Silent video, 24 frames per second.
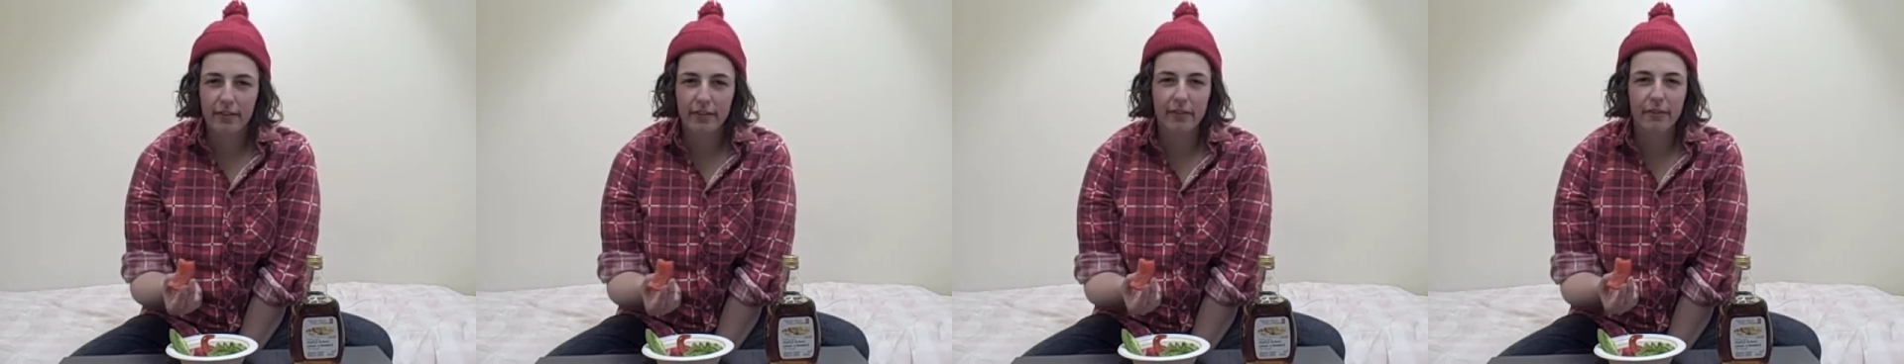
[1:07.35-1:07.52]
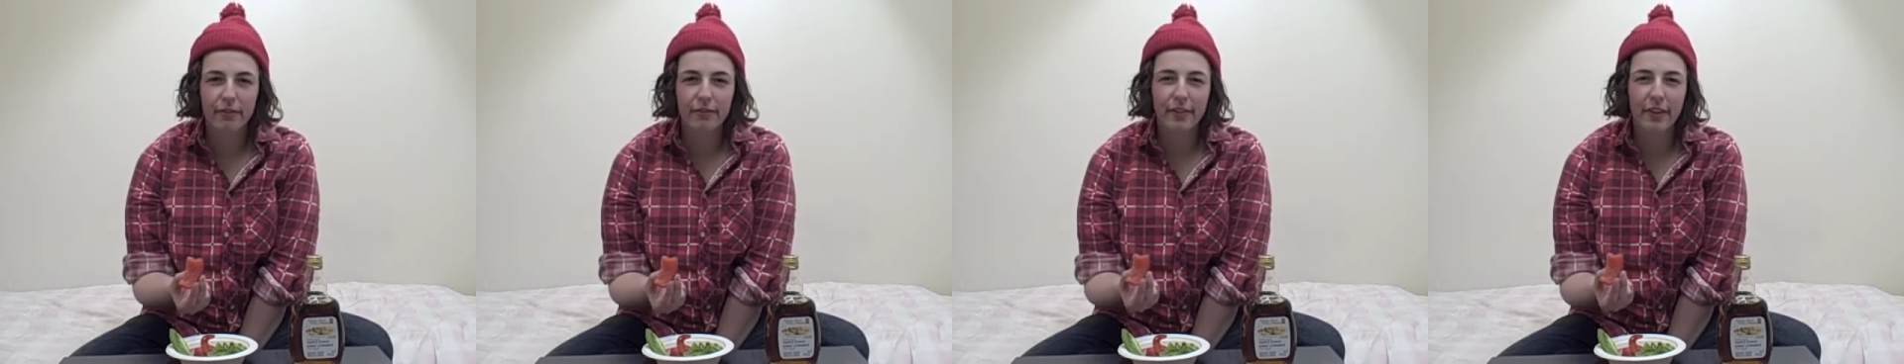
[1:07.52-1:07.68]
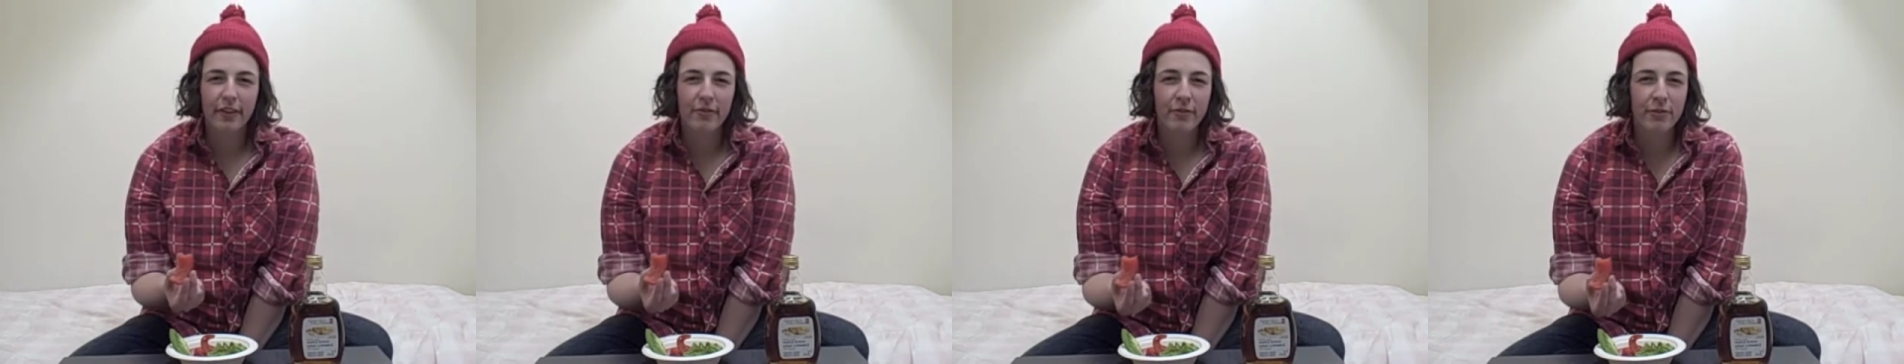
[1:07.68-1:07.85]
The
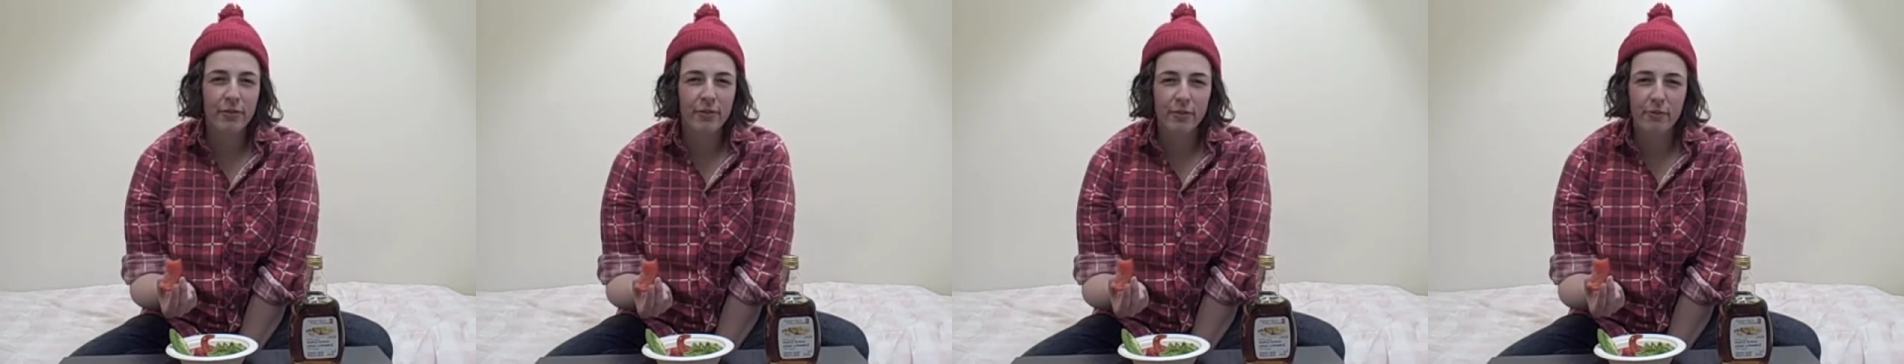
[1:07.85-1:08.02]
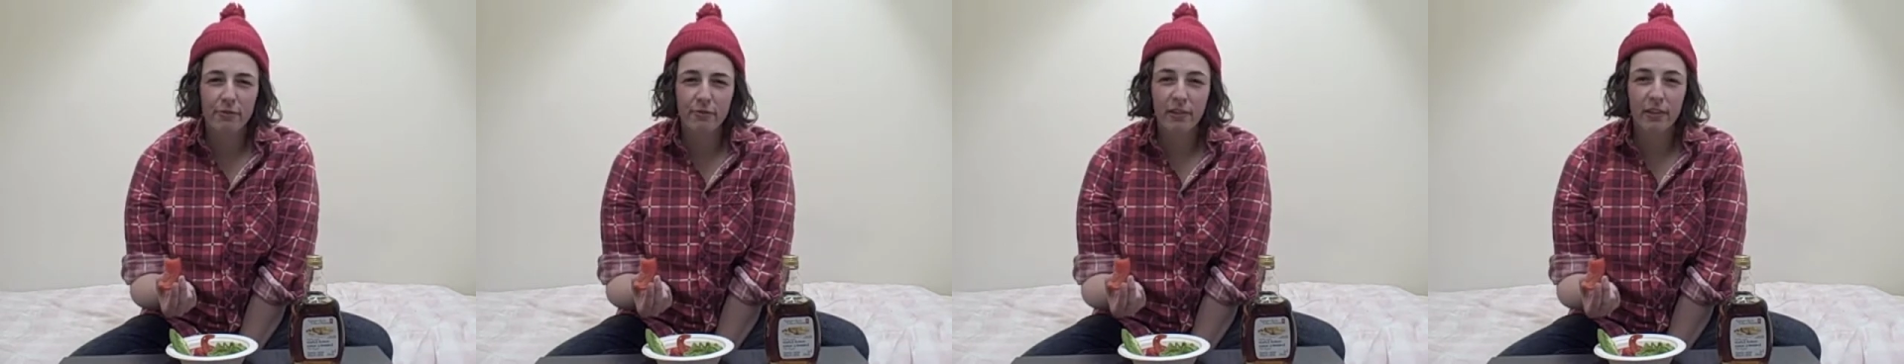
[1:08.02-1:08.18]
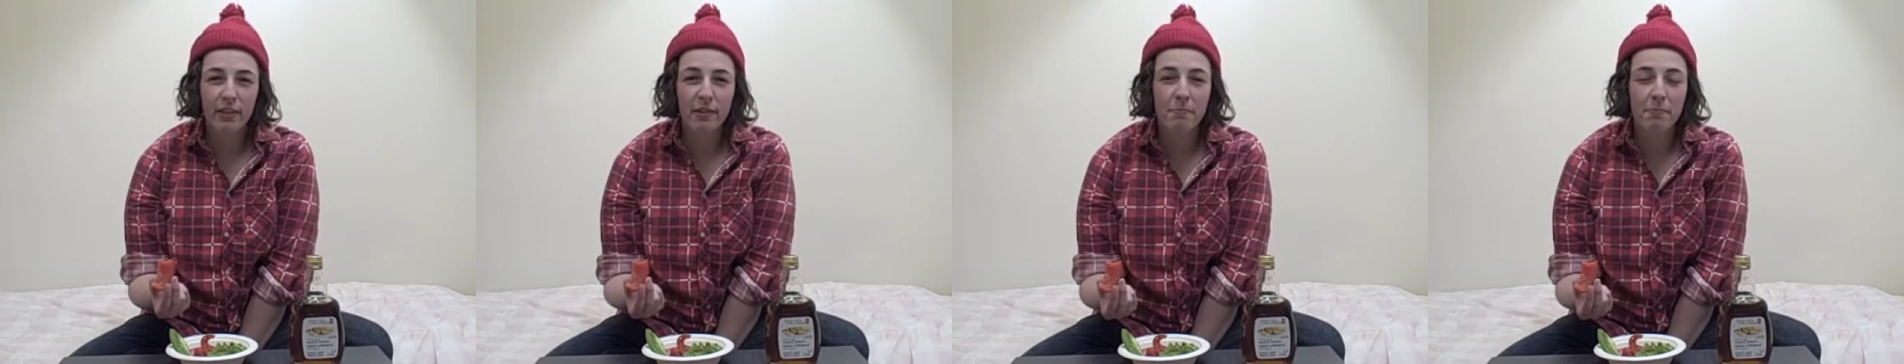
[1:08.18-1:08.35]
flavors
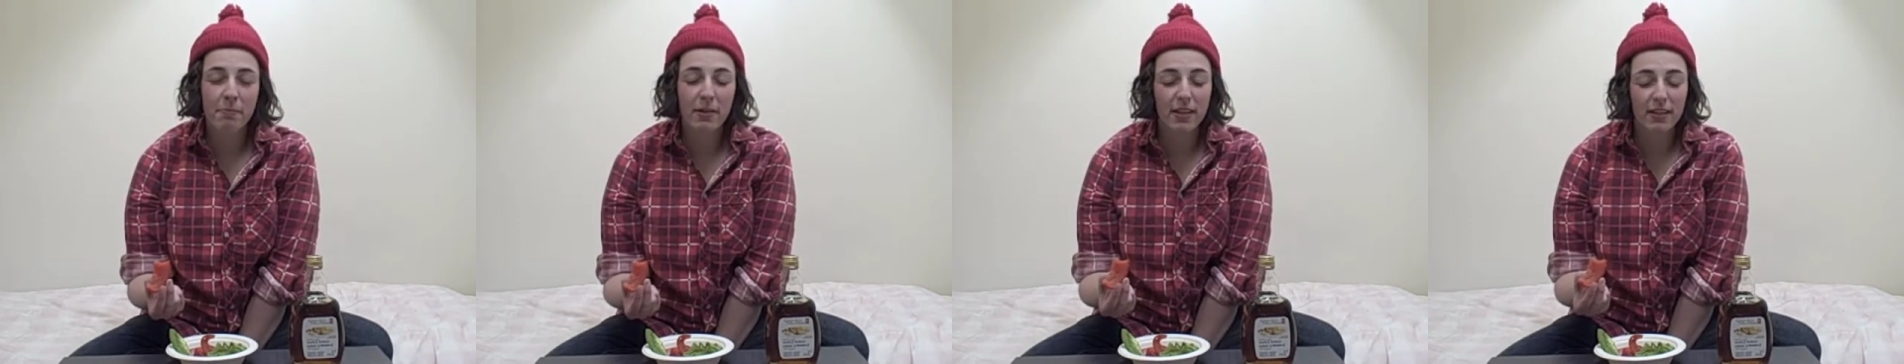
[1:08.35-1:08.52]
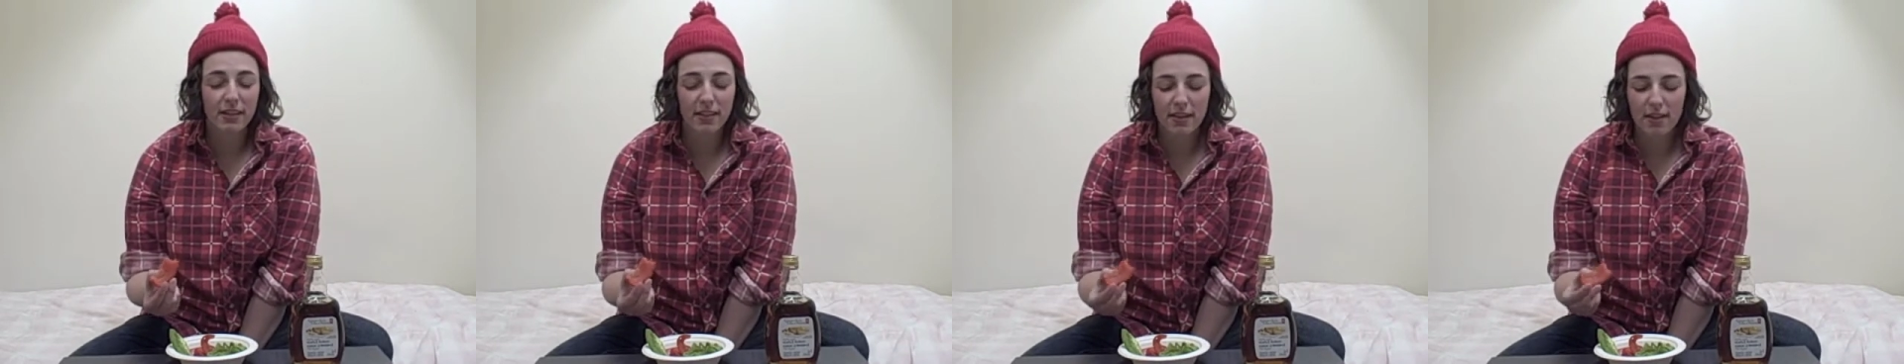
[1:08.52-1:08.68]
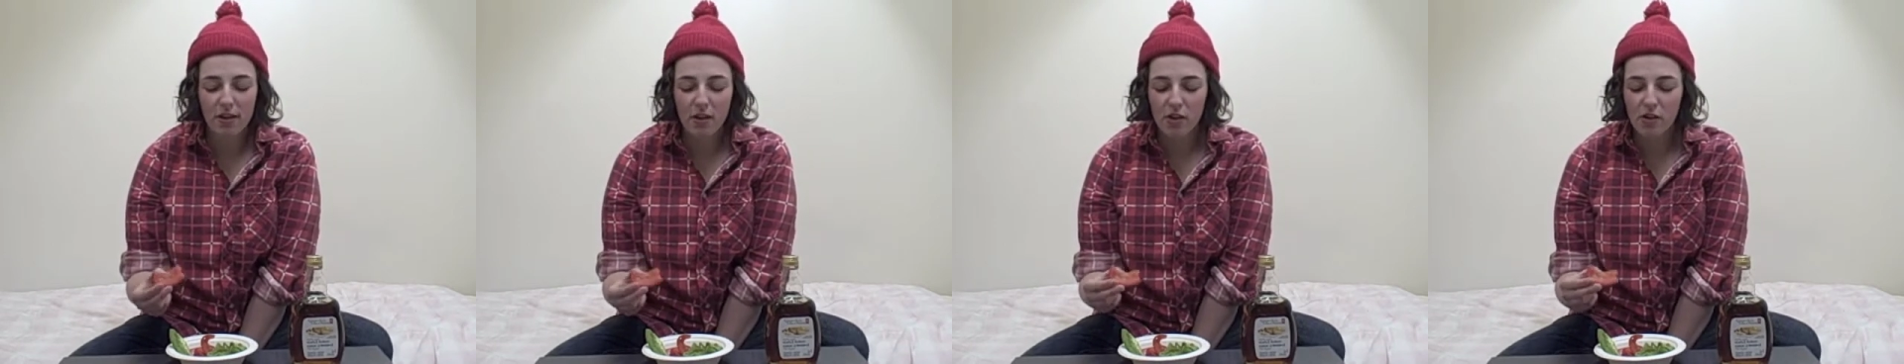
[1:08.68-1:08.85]
don't really
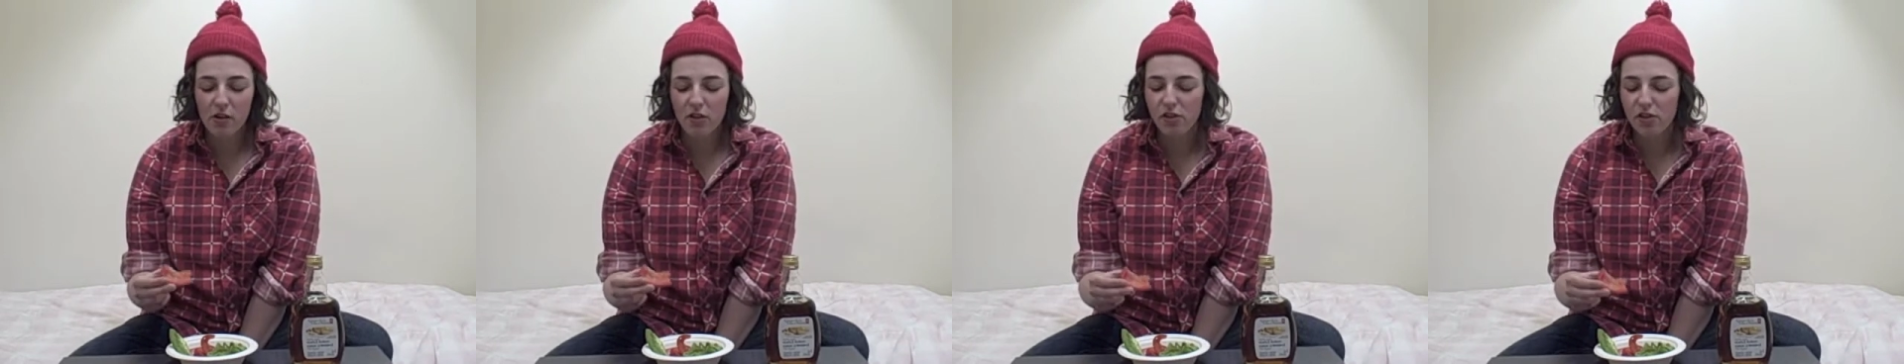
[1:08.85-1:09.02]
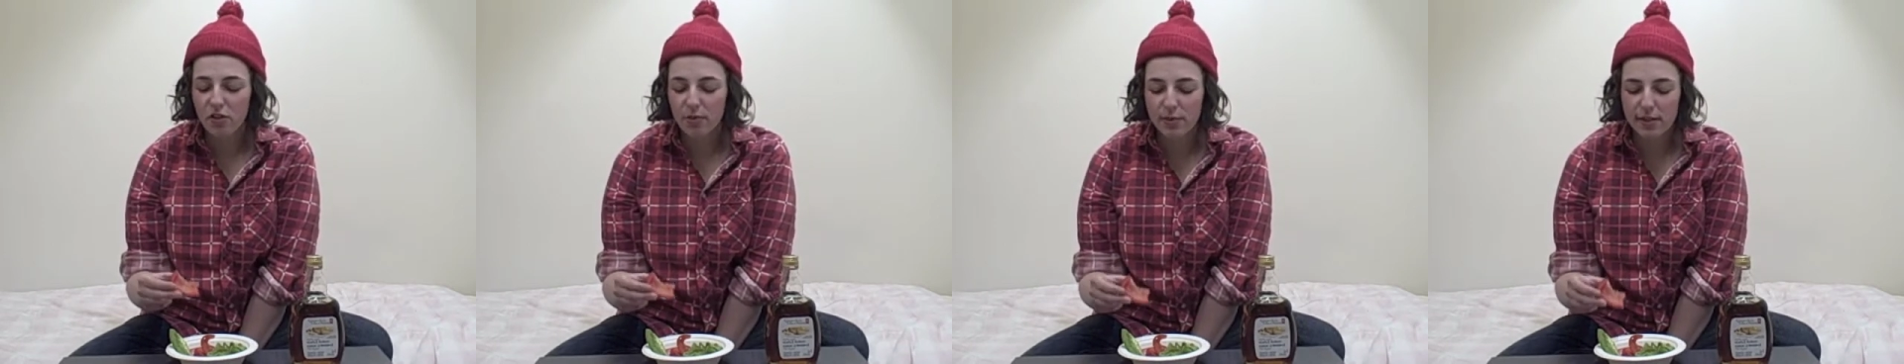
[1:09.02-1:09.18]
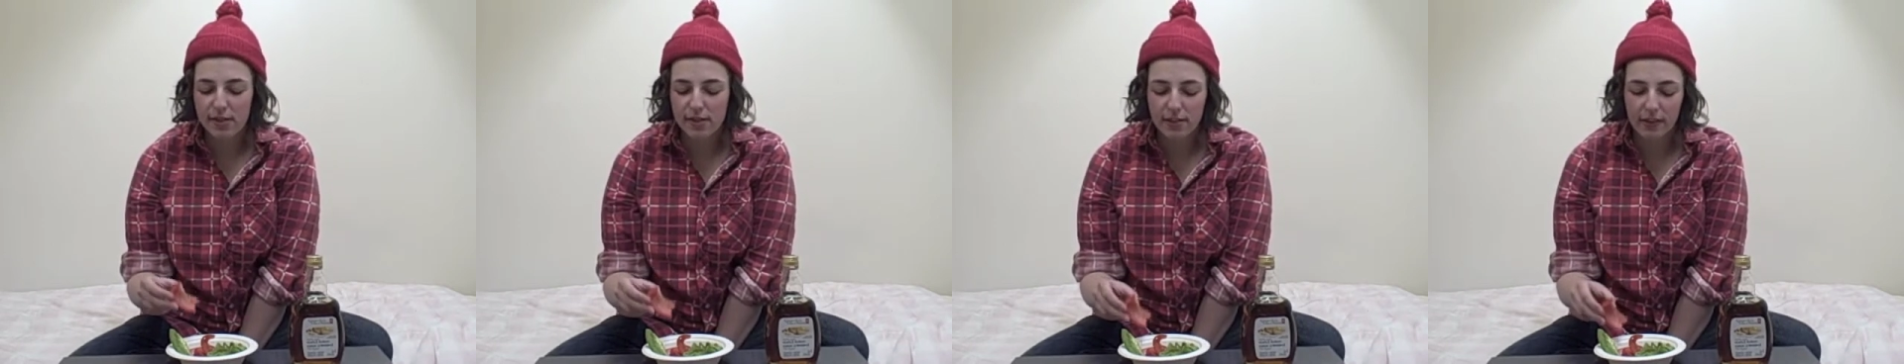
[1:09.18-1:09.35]
mix at all,
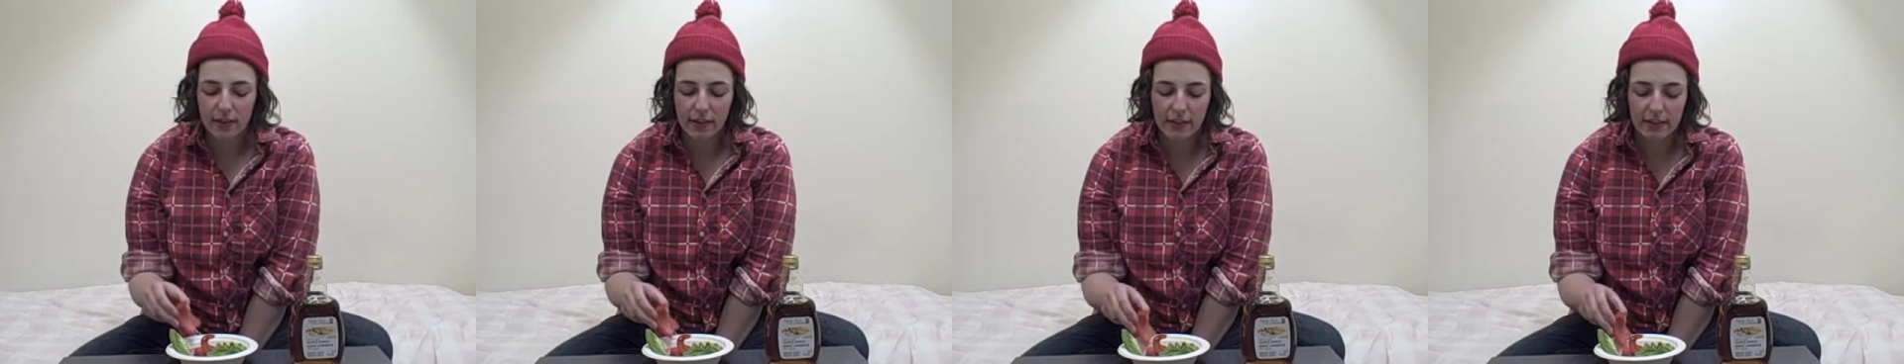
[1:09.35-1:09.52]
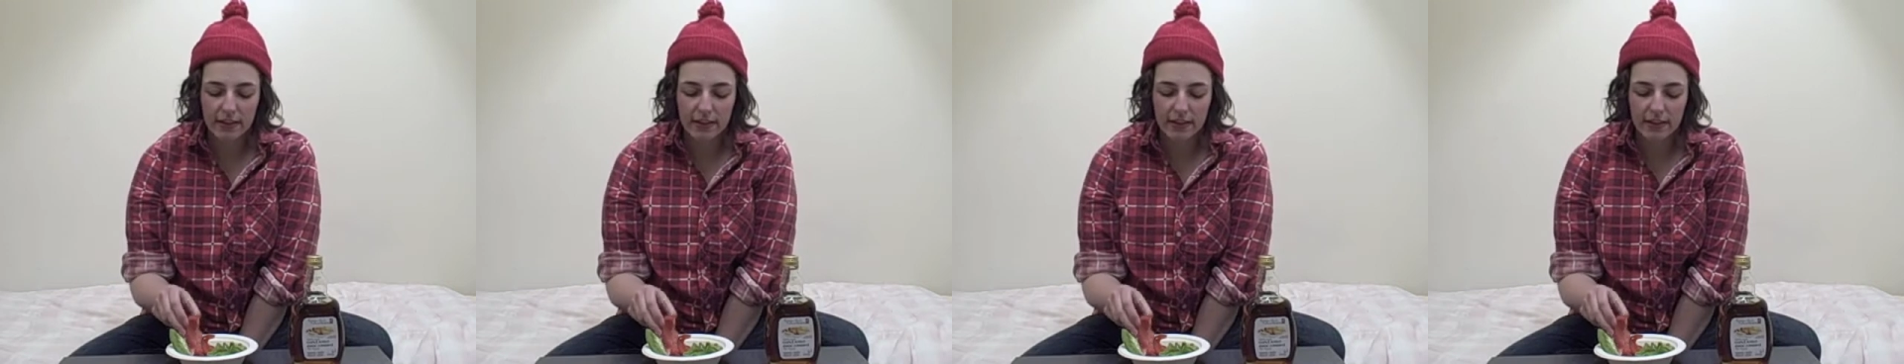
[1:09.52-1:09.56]
so it,